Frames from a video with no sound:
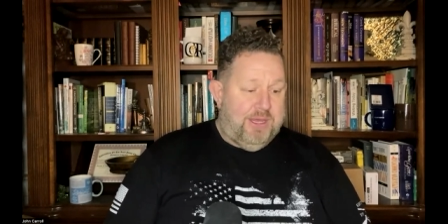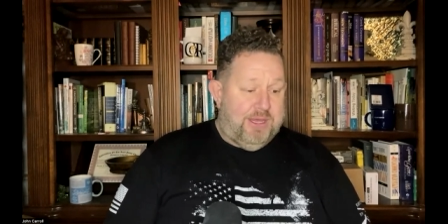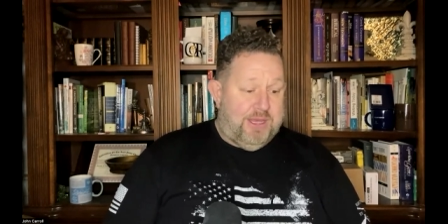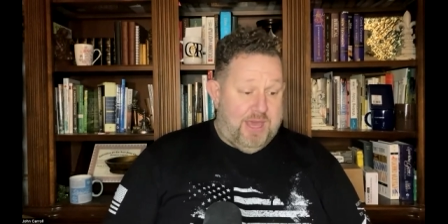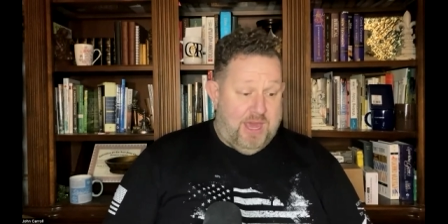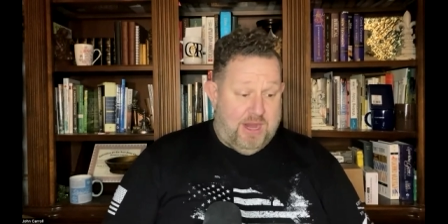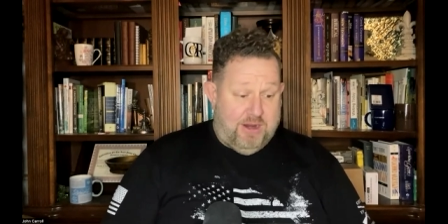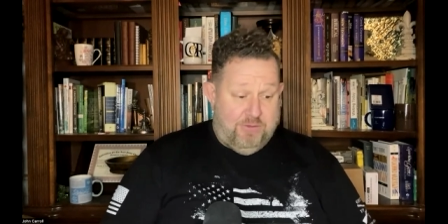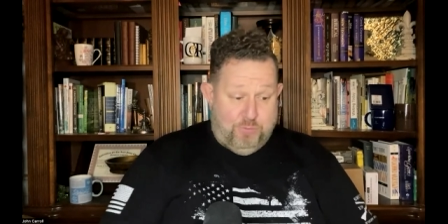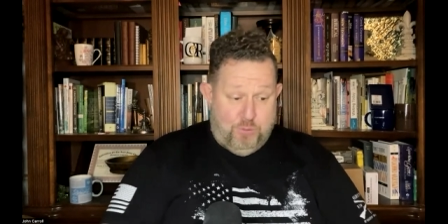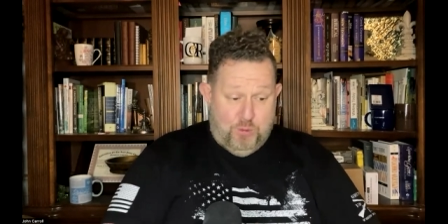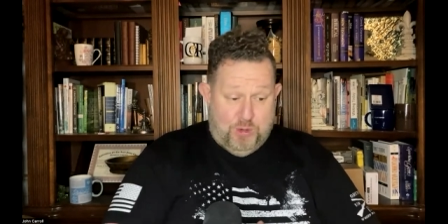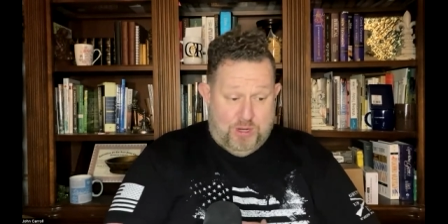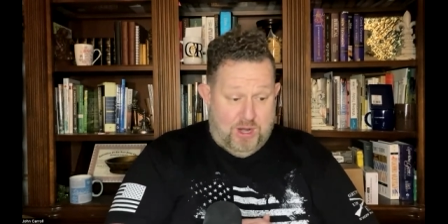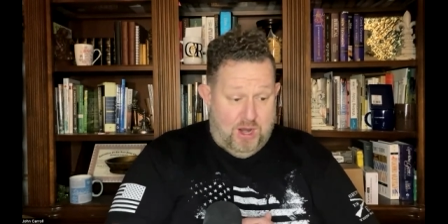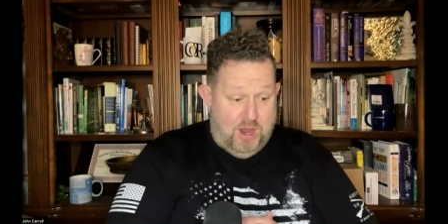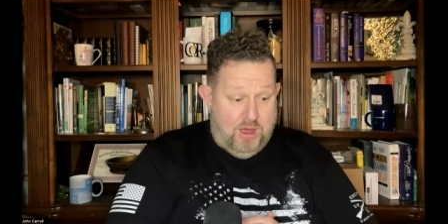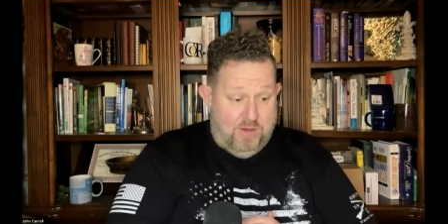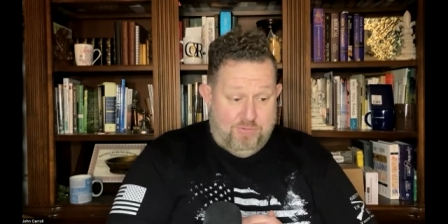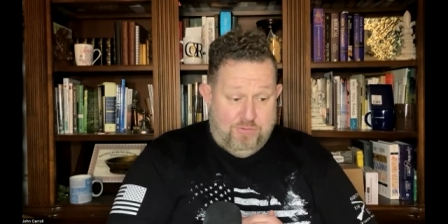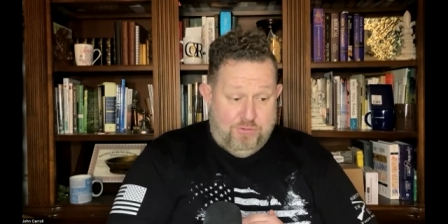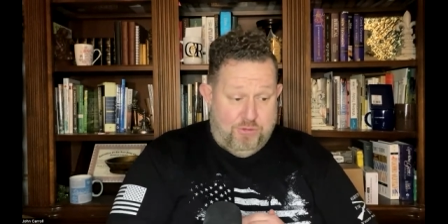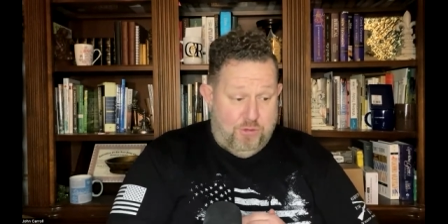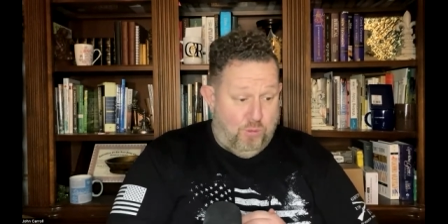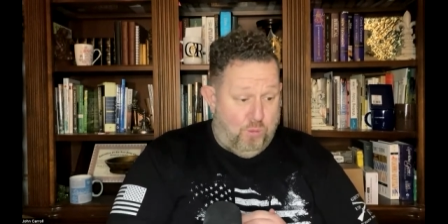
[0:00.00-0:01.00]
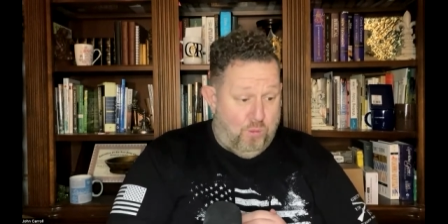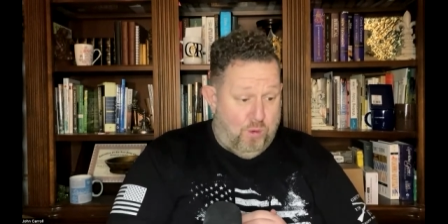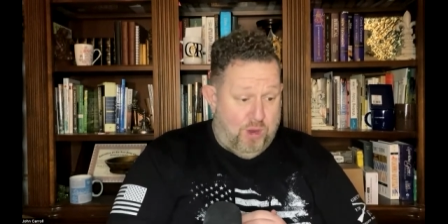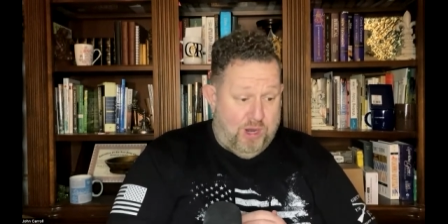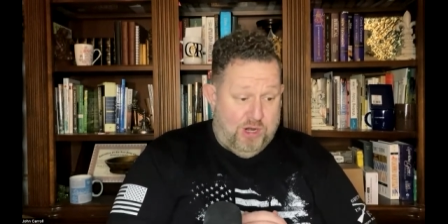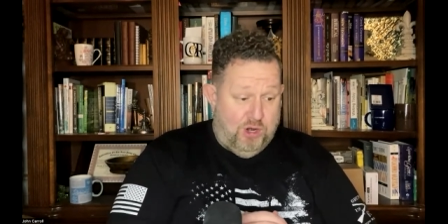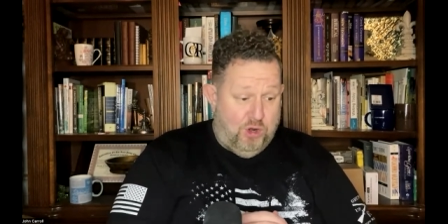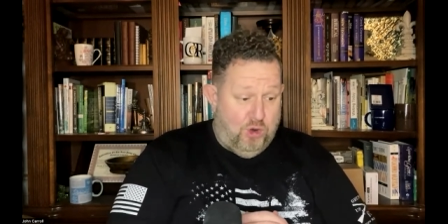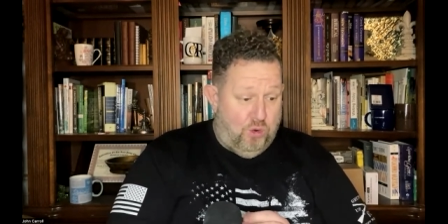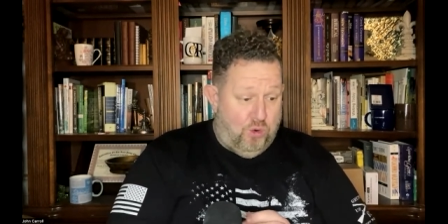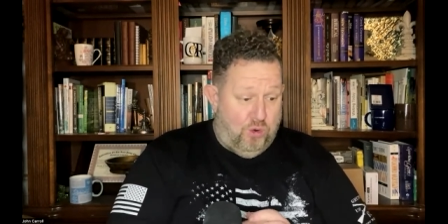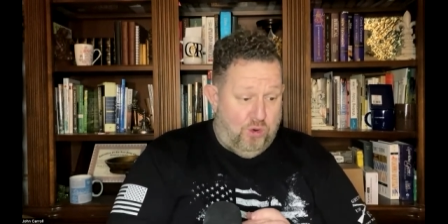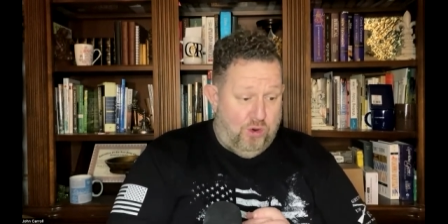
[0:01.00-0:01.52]
yet if we love the
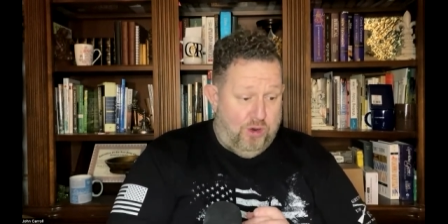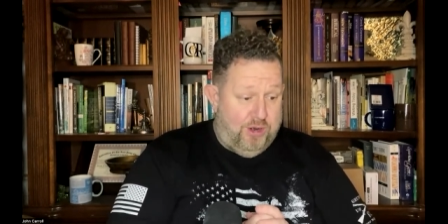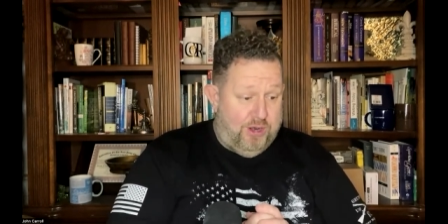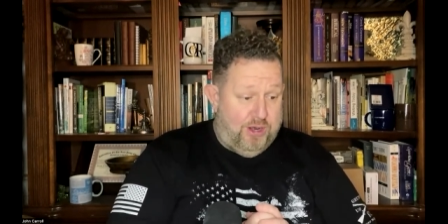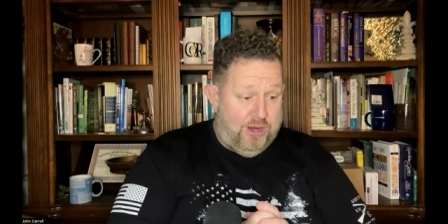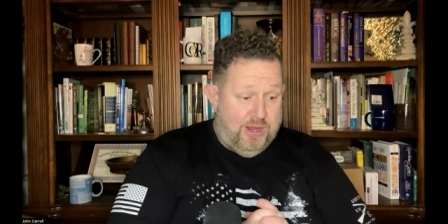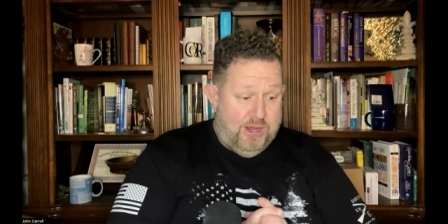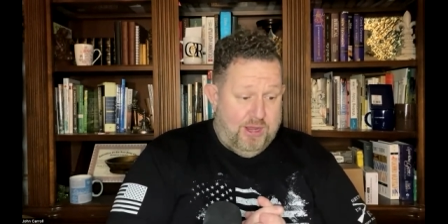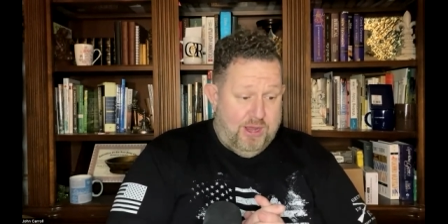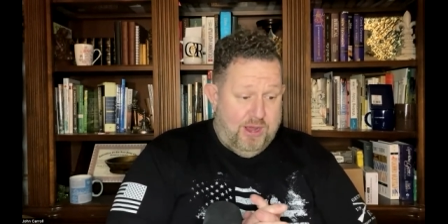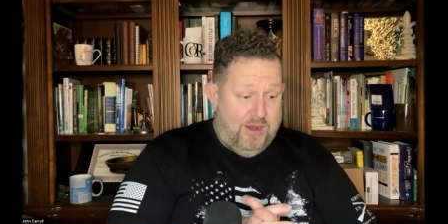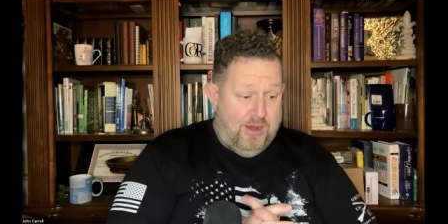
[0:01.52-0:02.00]
one lord